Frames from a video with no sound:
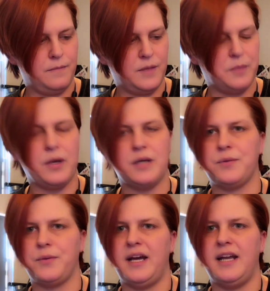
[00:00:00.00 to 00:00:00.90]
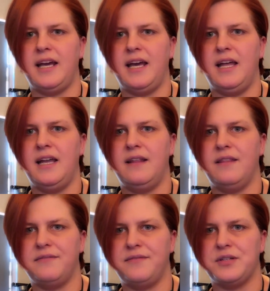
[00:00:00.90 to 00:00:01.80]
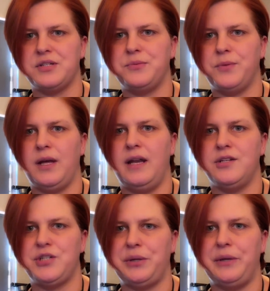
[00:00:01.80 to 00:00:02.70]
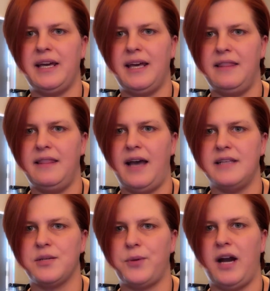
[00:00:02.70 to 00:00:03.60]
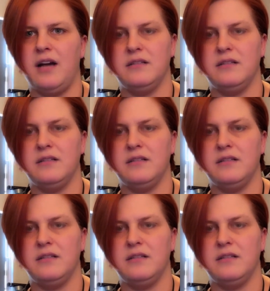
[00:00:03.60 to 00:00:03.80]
parked thread in the first one showing in that square,